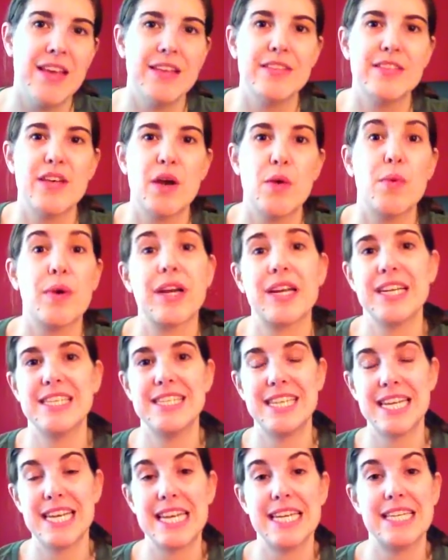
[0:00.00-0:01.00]
So we're going
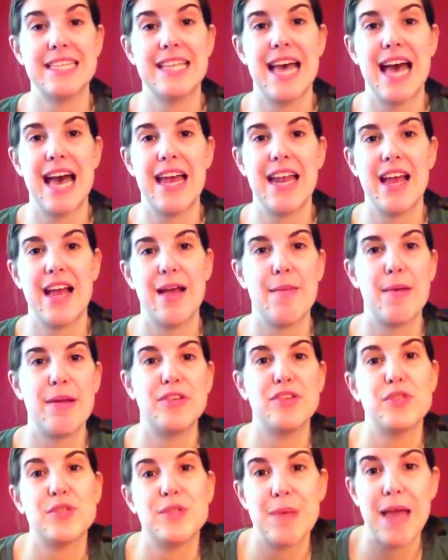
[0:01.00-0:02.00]
to dig into that and
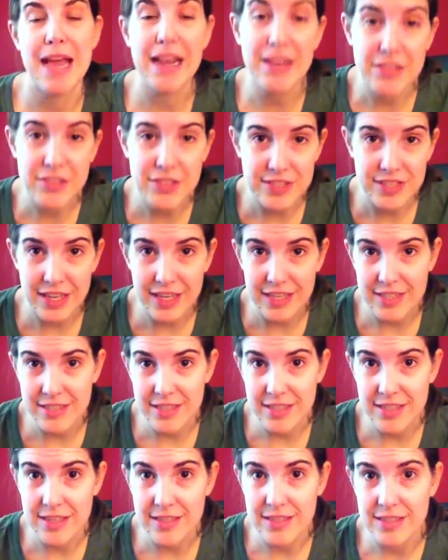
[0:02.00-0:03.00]
do some
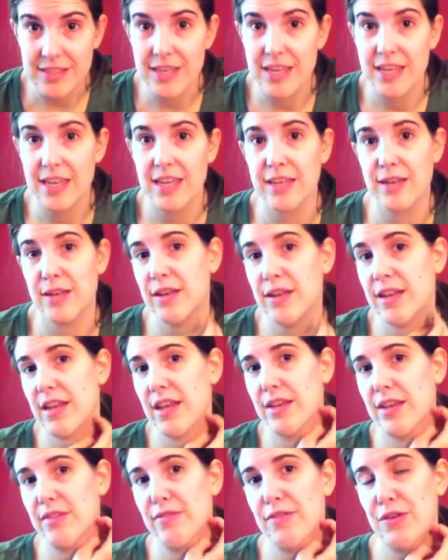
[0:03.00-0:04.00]
exercises in
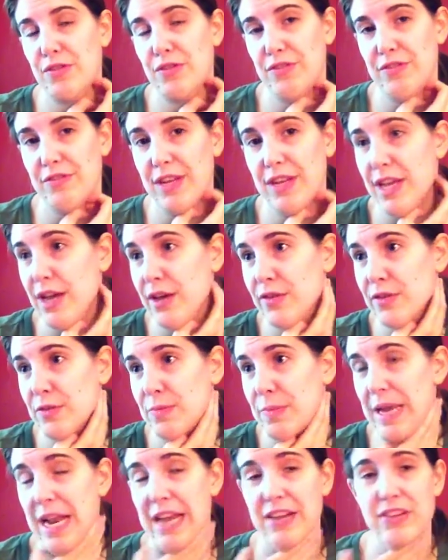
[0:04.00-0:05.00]
future videos,
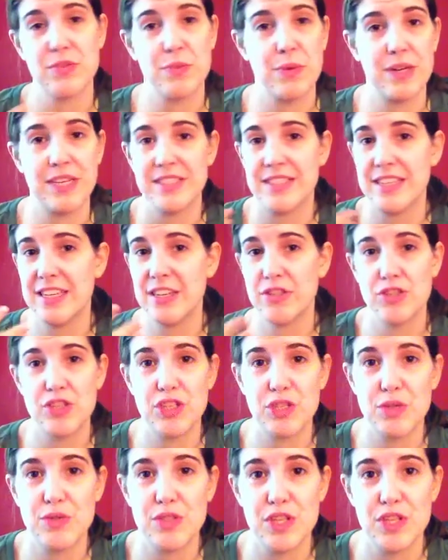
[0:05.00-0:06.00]
but I just wanted to
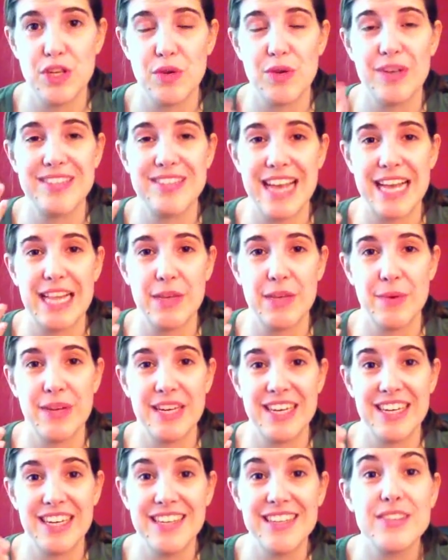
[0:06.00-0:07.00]
introduce to you exactly what
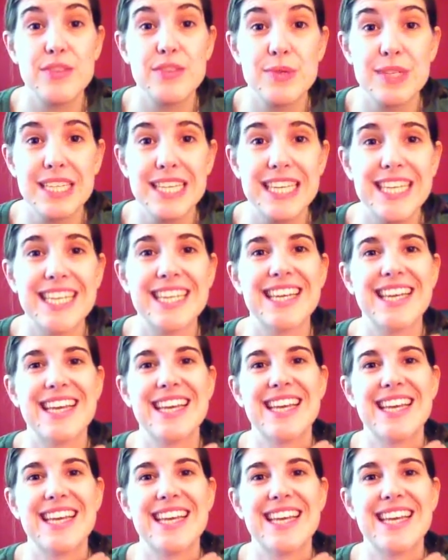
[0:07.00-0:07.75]
it is really.